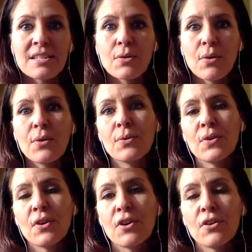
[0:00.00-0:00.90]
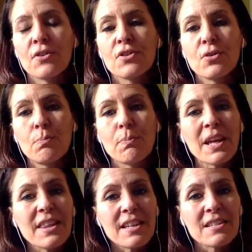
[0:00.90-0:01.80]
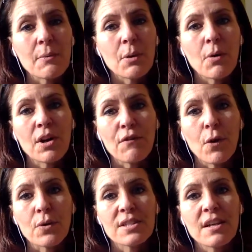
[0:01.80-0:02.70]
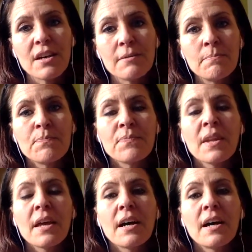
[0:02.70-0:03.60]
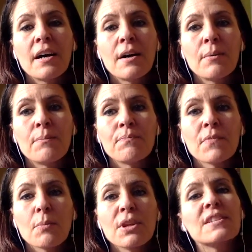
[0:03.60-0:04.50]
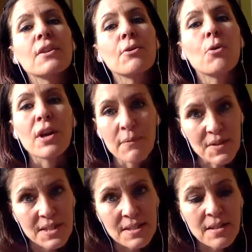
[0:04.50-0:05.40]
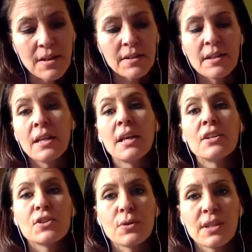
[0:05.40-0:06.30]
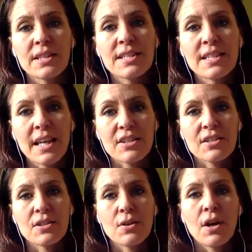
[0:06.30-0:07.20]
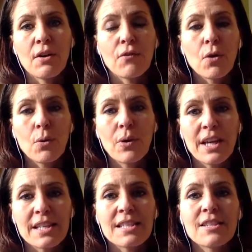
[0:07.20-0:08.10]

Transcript: So, those are two big things that we want to focus on. Um, place a little more emphasis on during this next uh, four weeks.